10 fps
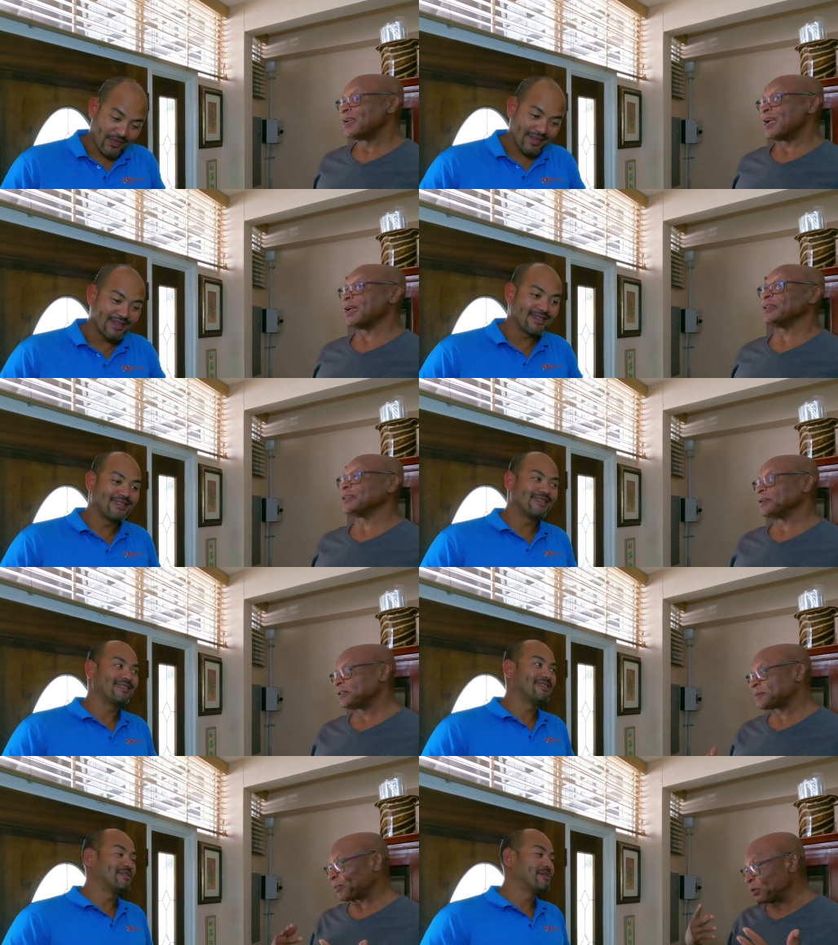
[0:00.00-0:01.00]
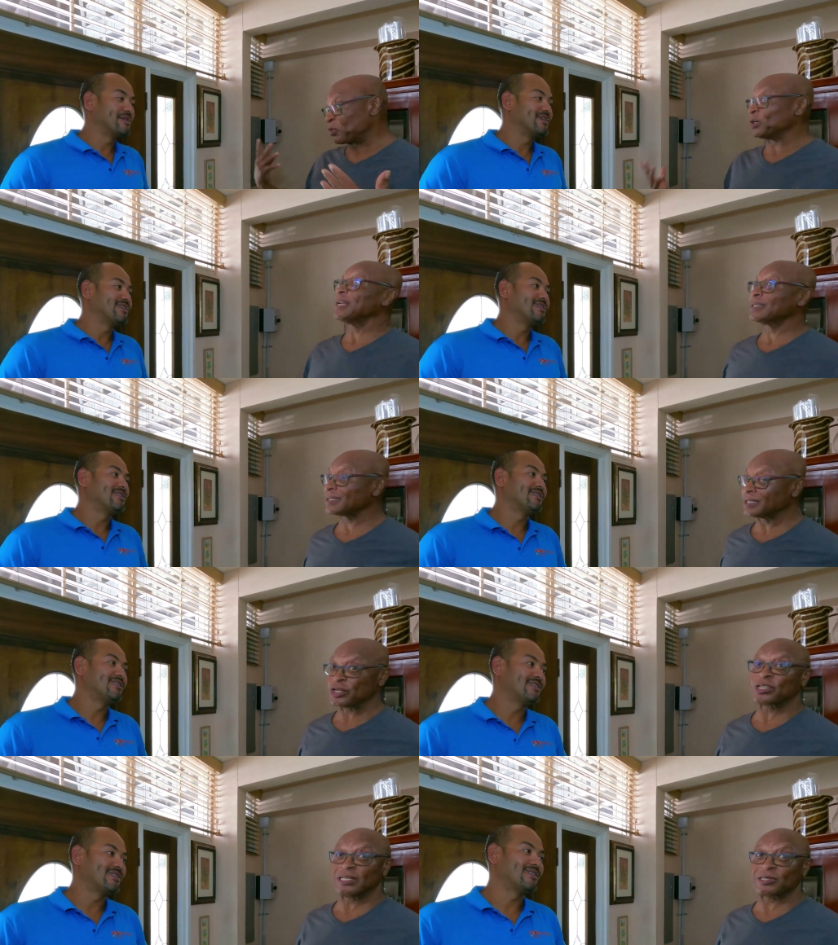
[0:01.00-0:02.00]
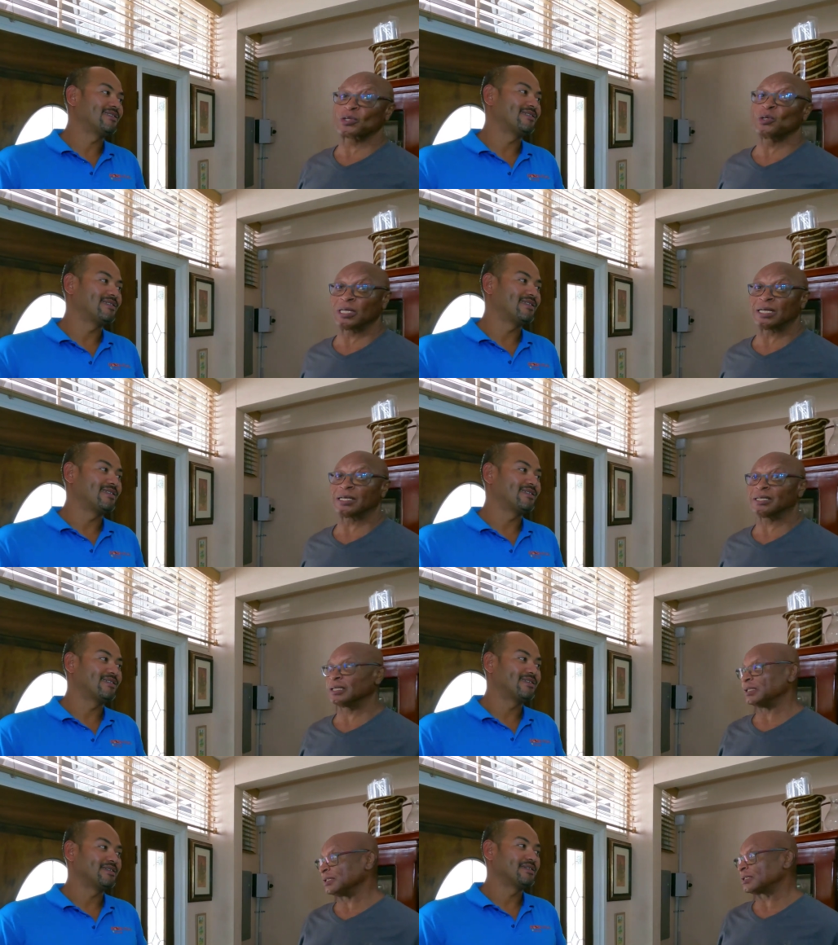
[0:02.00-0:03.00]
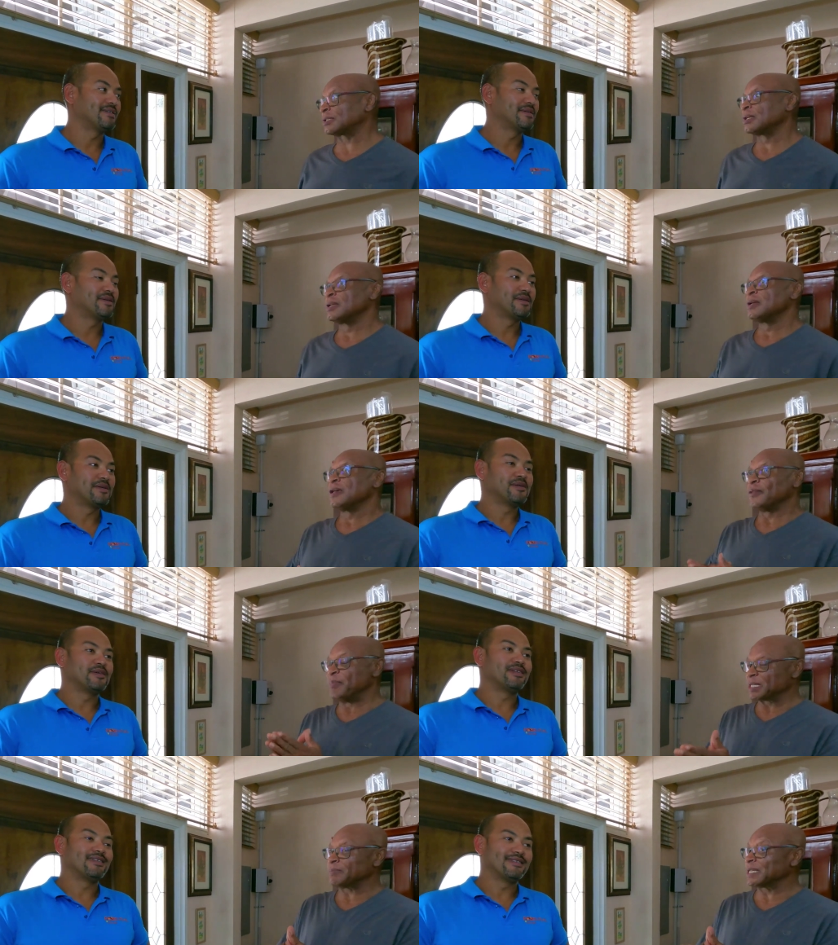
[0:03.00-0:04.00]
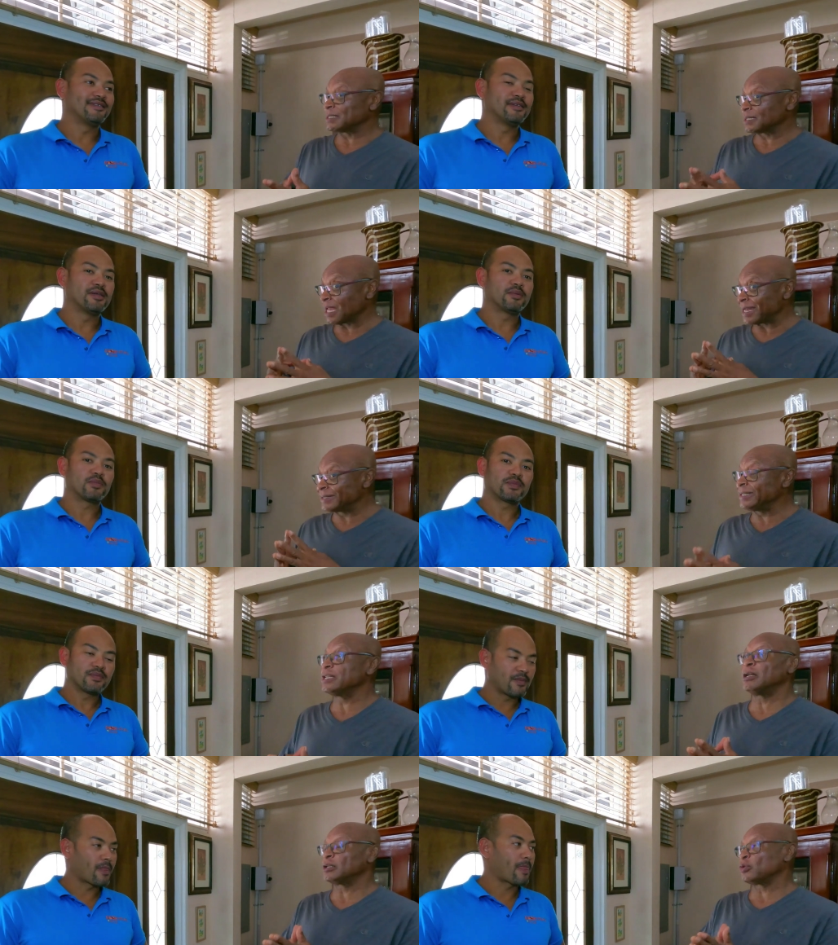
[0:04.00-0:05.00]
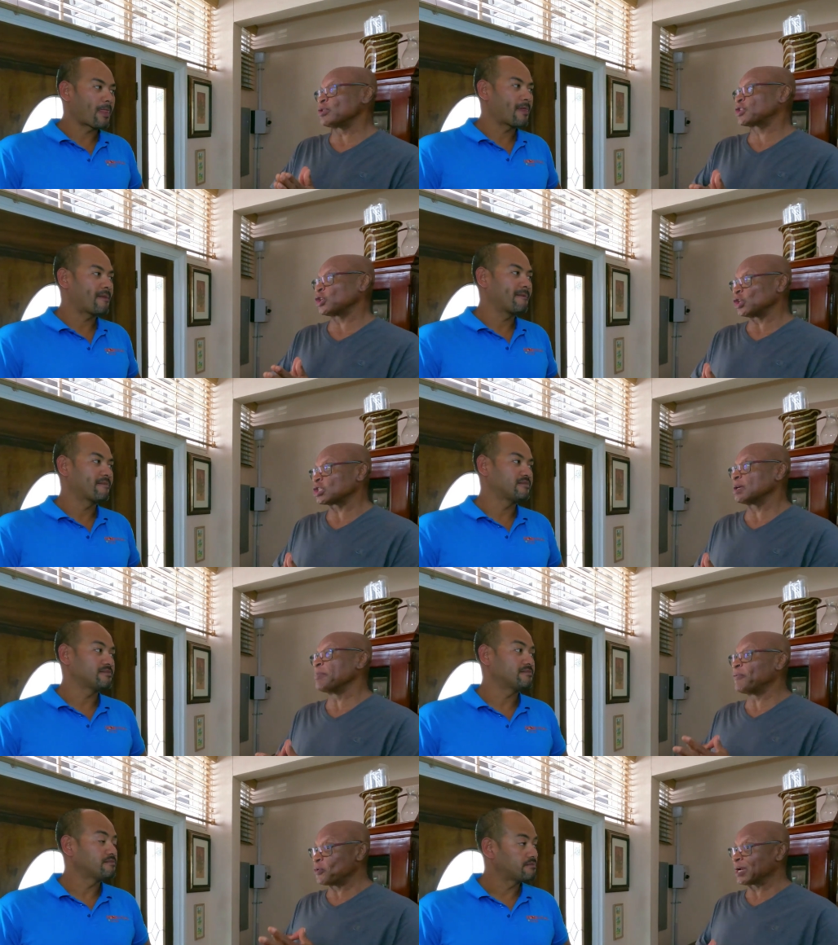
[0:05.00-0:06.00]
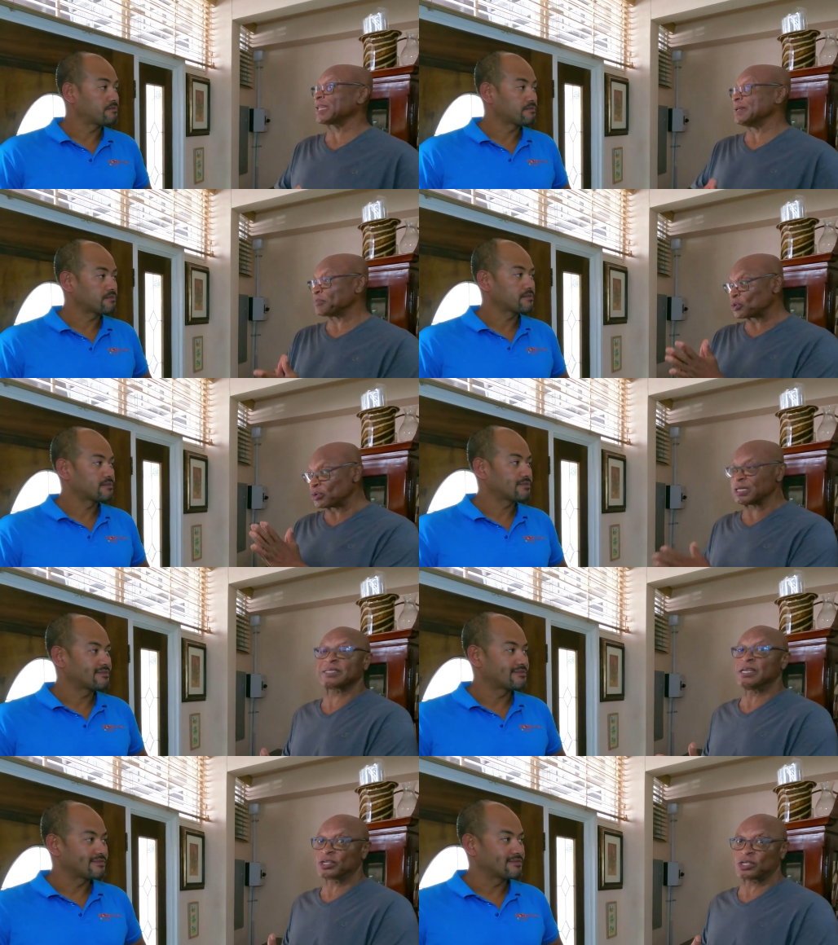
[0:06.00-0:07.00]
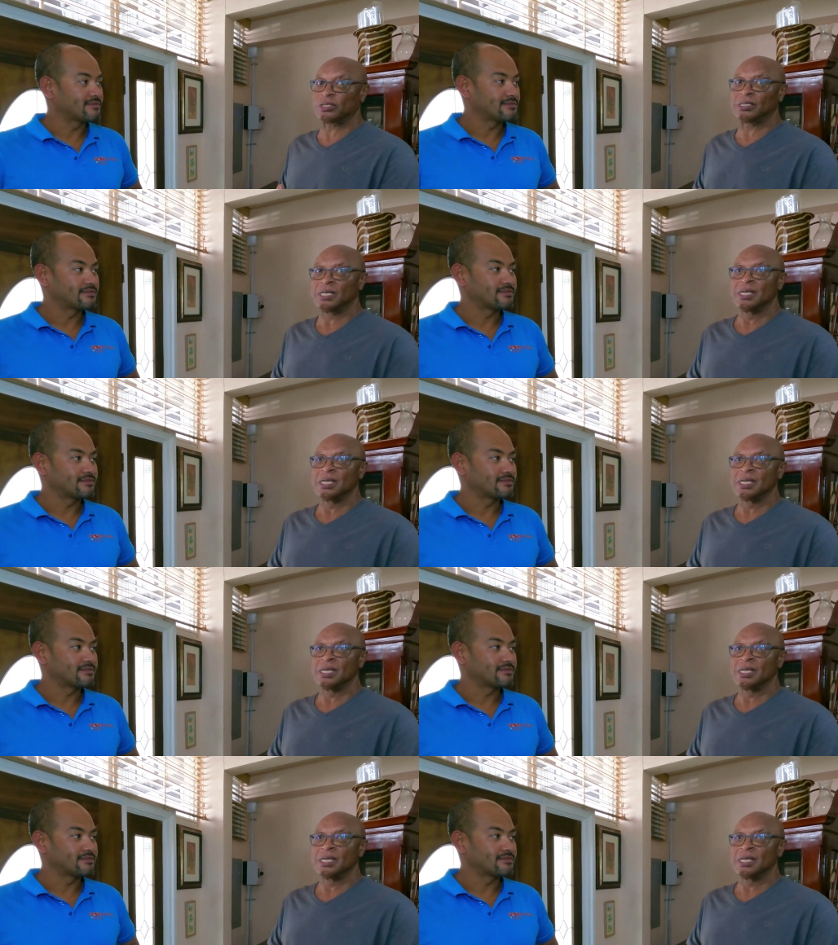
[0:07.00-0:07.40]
Speaker 1: and spread the word that Essential Solar is the best, because I did a lot of research before I came to Essential.